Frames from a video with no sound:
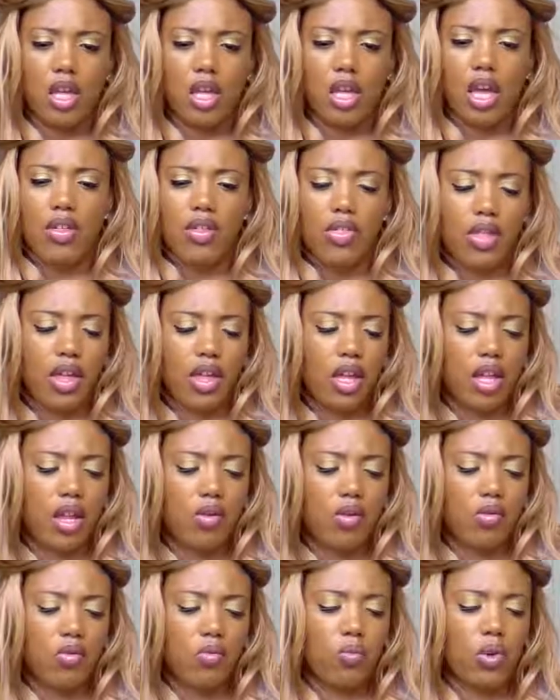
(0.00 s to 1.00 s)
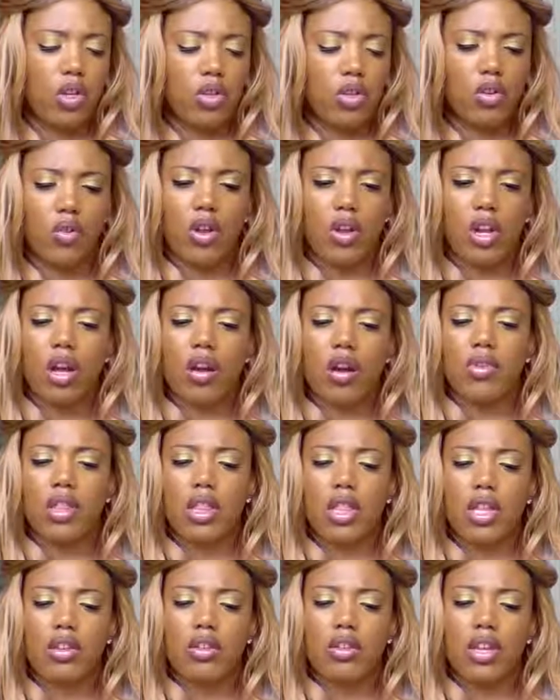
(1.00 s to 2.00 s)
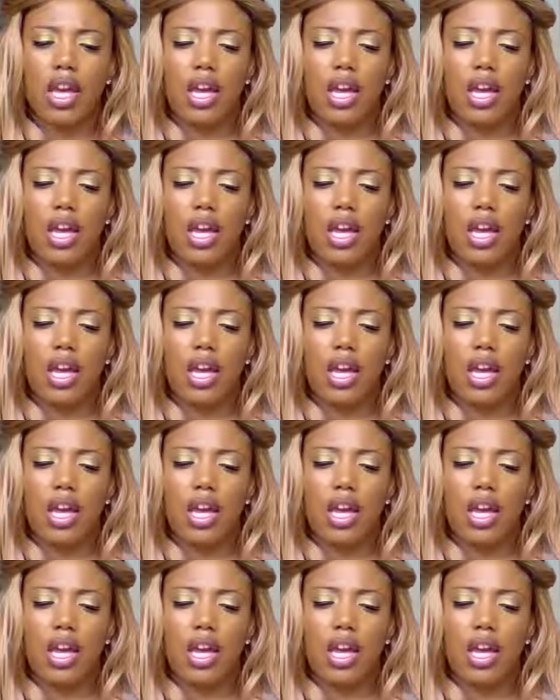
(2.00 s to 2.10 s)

And then what's going on with this